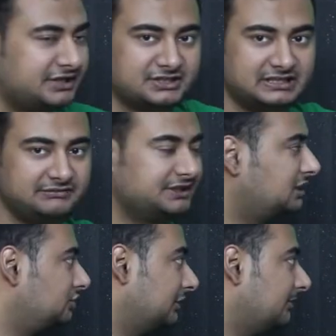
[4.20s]
Wednesday, we're
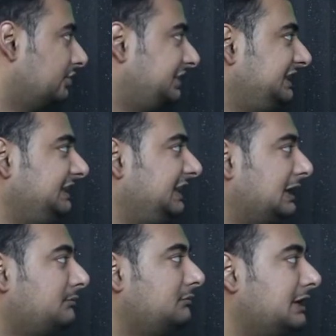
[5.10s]
going to talk about
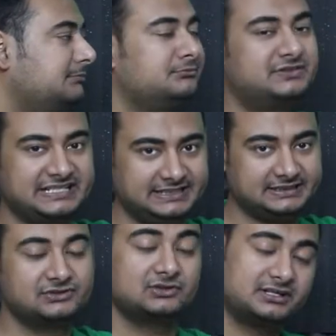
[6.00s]

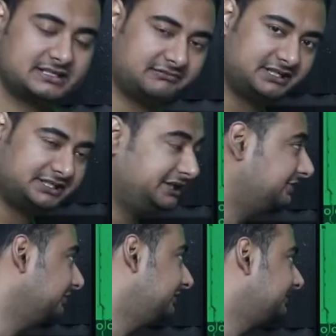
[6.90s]
eMMC. So let's dive right
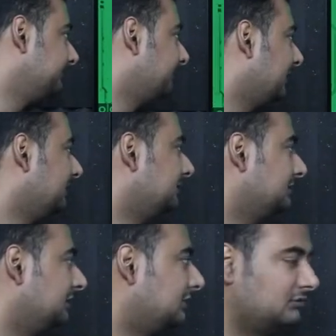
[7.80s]
into it.
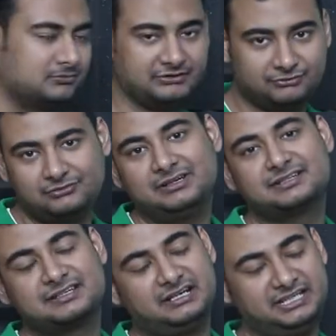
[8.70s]
Now, before we
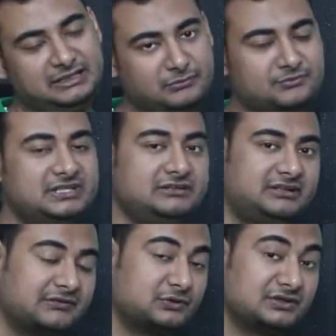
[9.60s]
understand eMMC,
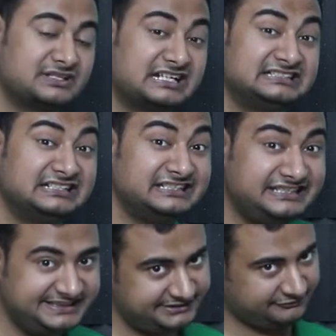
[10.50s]
we have to understand the
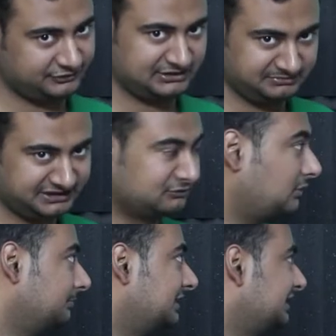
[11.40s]
need for something
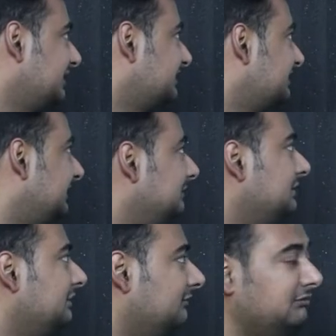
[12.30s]
complicated as that.
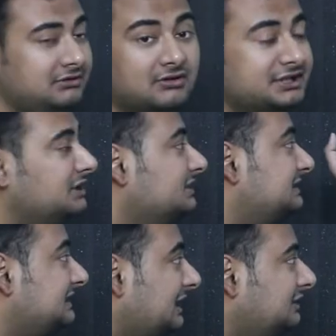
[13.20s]
Well, we wanted a
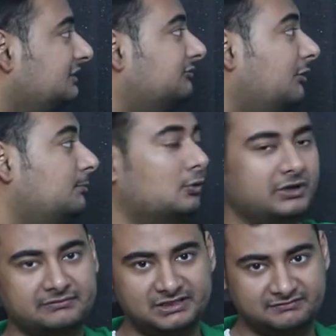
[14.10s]
standard for
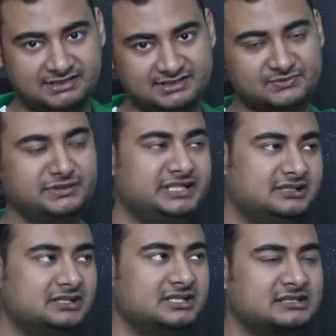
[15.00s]
portable devices,
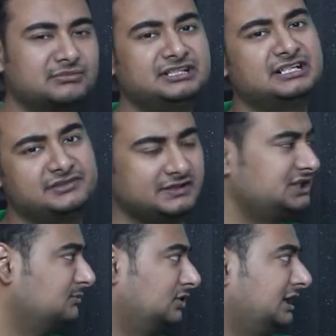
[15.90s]
meaning something that is
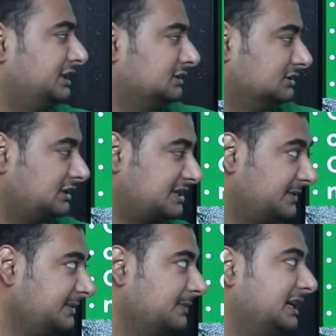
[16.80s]
very small, like a
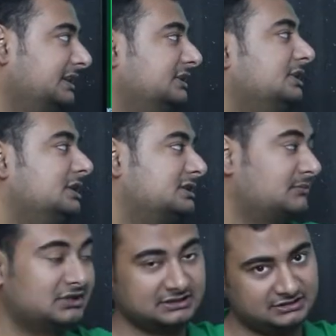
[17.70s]
Raspberry Pi,
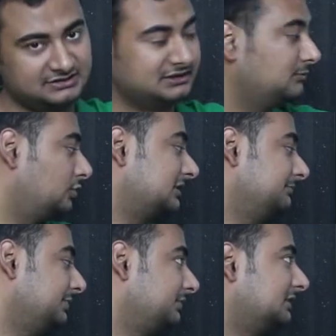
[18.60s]
some other single board
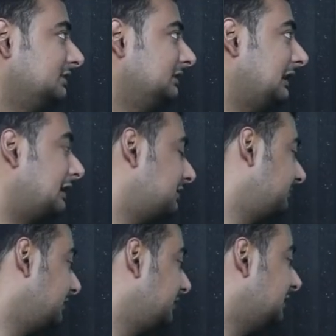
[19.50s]
computer,
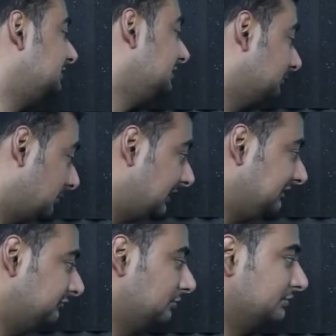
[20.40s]
laptop and
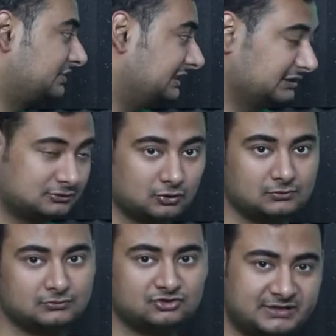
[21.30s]
mobile phones,
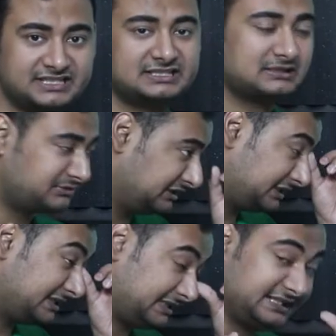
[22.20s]
Chromebooks, basically something
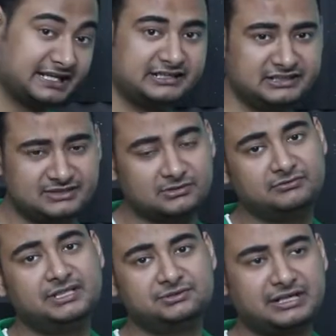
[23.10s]
that is inherently small,
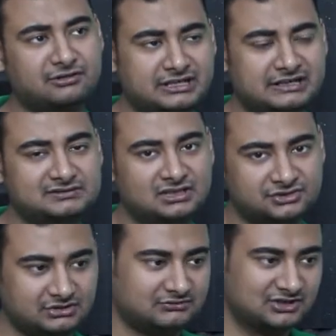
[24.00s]
where you cannot have the
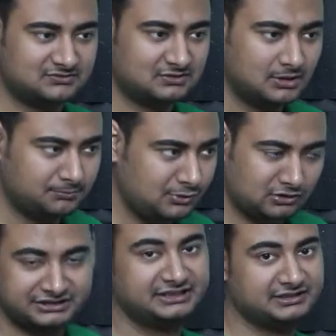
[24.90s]
luxury of just
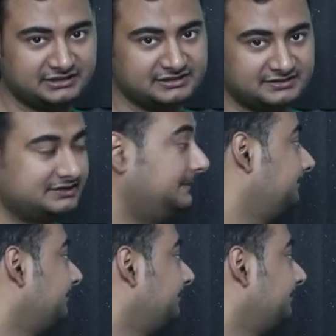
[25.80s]
plonking a SSD.